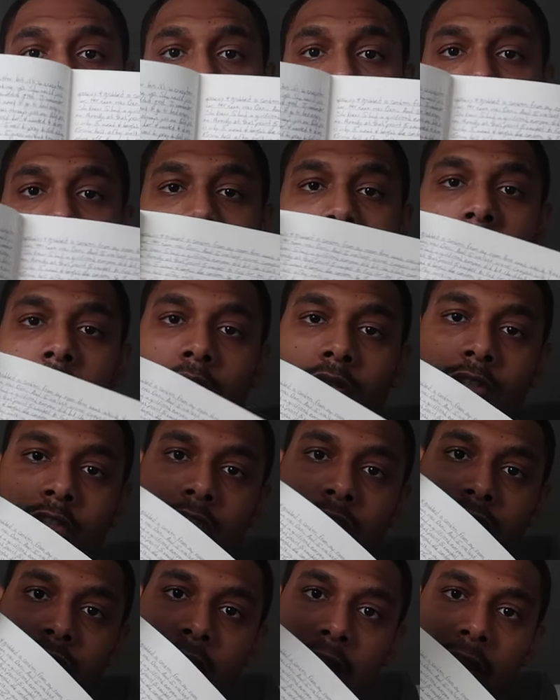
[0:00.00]
Like, bro,
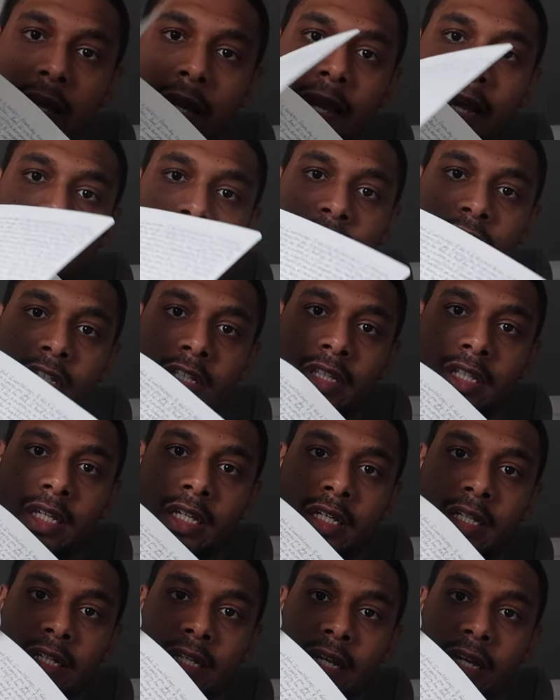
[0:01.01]
just write
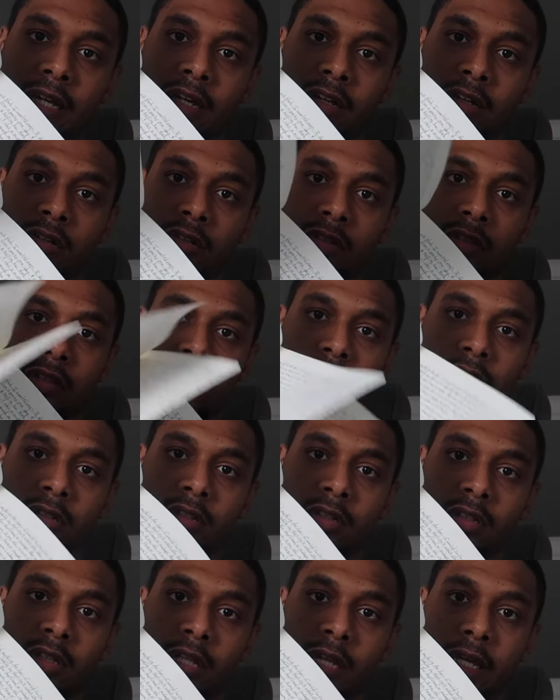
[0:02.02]
everything down.
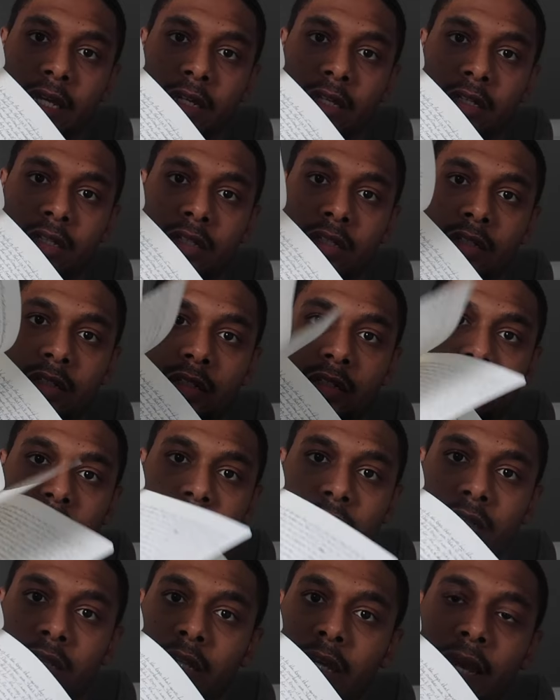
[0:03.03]
Like,
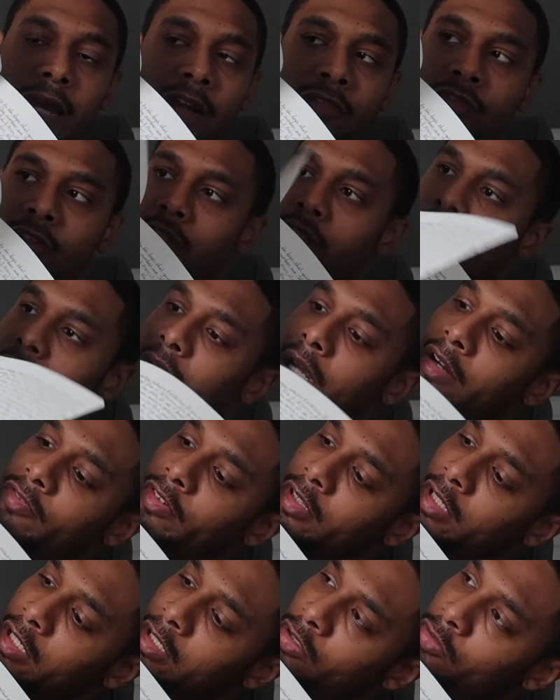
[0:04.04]

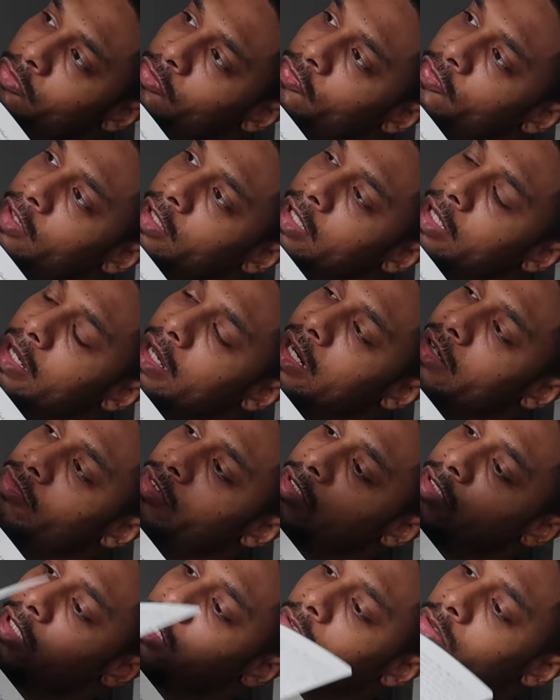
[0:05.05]
everything you feeling
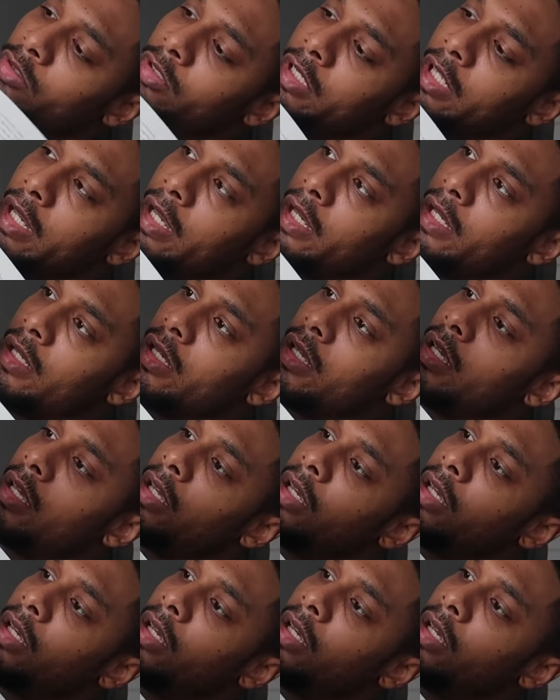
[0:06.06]
every single day.